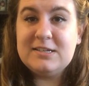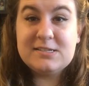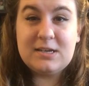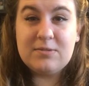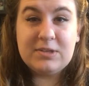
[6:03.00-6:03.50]

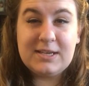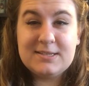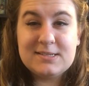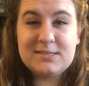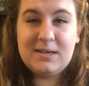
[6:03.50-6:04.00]
does not really
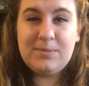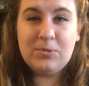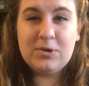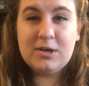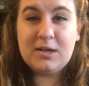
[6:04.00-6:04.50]
exist
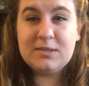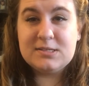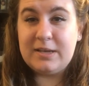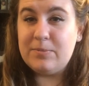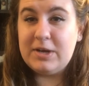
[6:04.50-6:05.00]
anymore, not in the
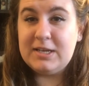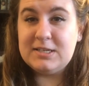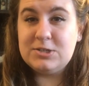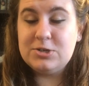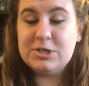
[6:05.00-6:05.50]
same way it
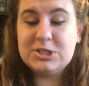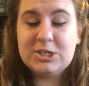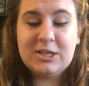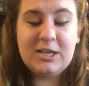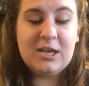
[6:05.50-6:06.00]
did
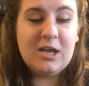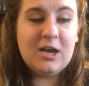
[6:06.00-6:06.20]
traditionally.